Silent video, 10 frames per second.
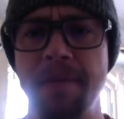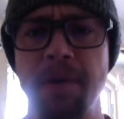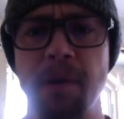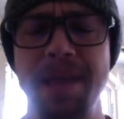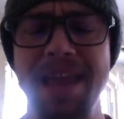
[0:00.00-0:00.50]

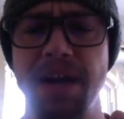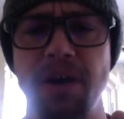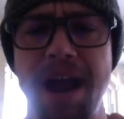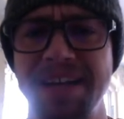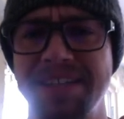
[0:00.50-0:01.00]
there will be
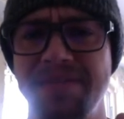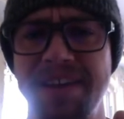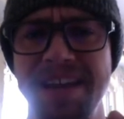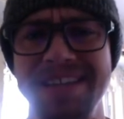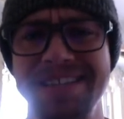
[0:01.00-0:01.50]

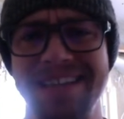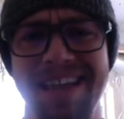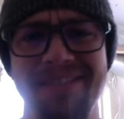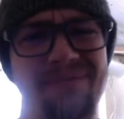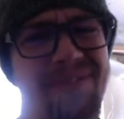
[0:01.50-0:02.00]
interactivities
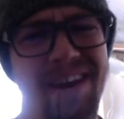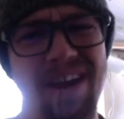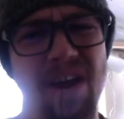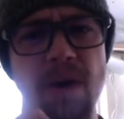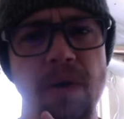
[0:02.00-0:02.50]
and
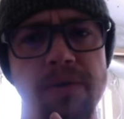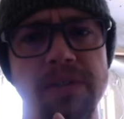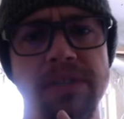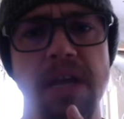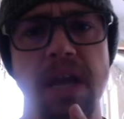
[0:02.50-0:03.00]

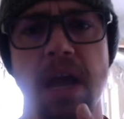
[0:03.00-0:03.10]
videos,